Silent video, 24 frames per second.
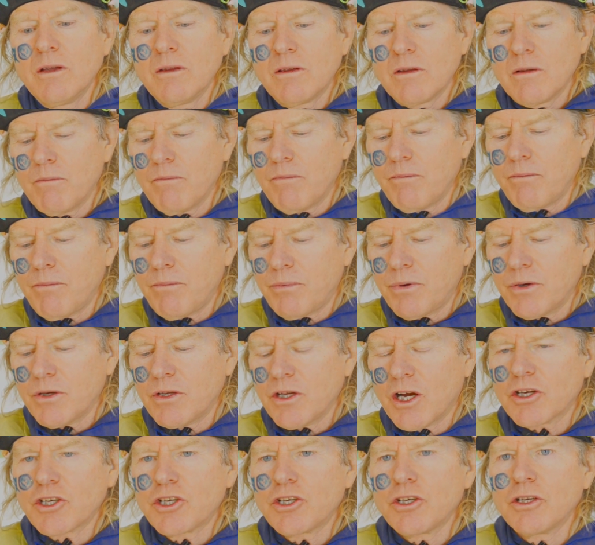The
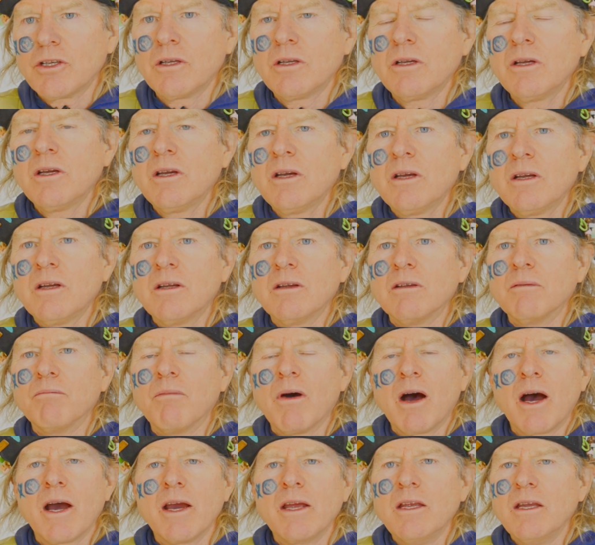production,
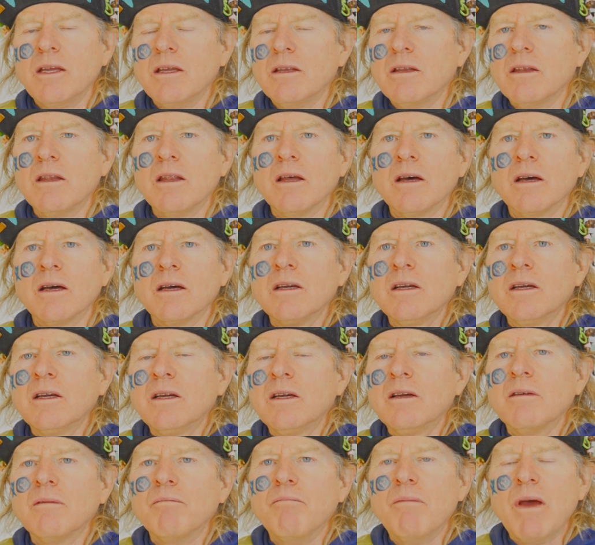mining, the
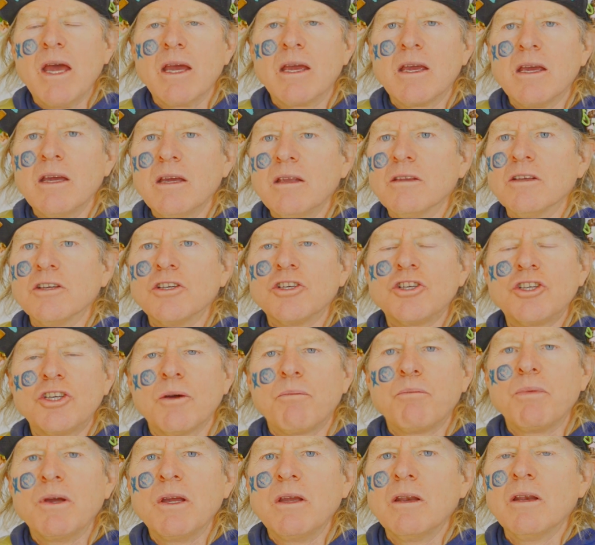making, the
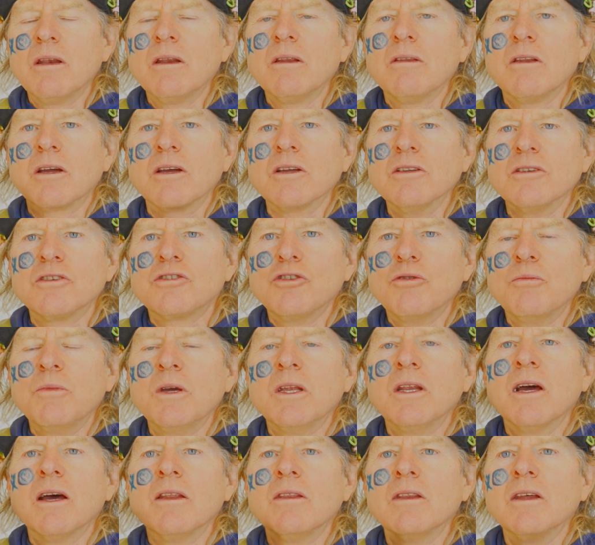shipping, the
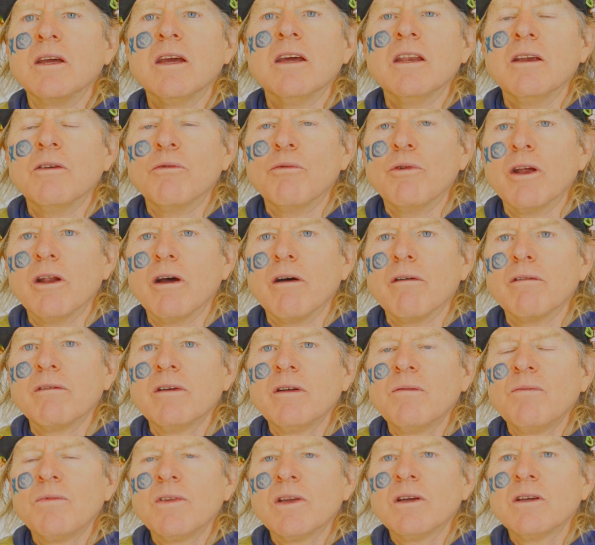consuming, and the getting rid of.
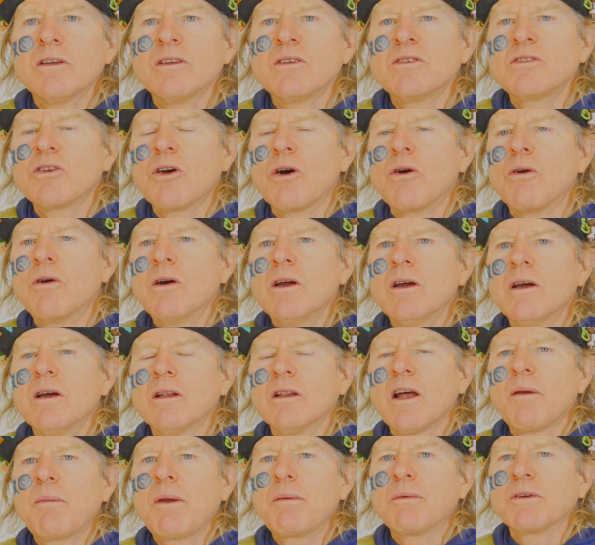So a
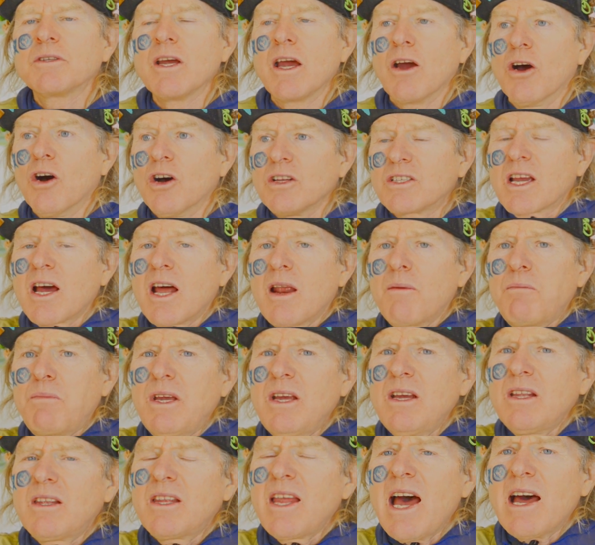lot of people say, oh, it's got to
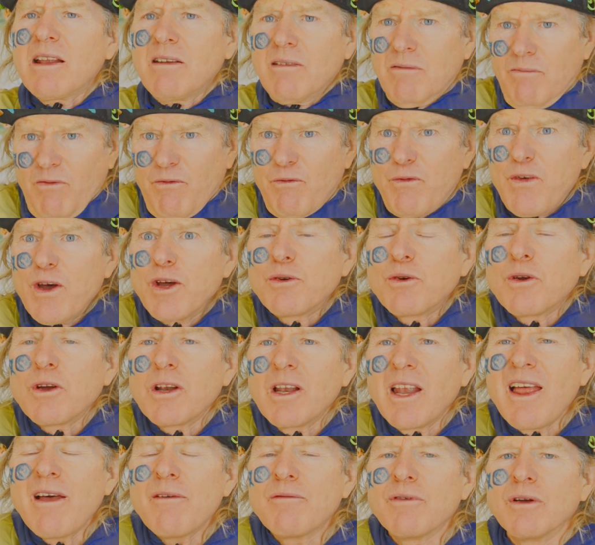be at that
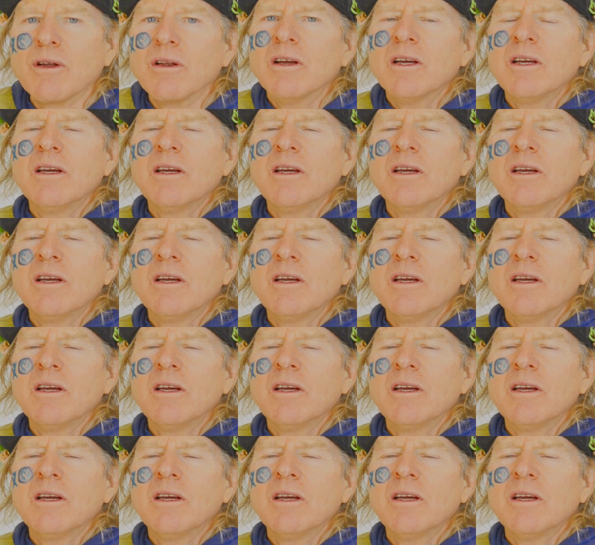federal level.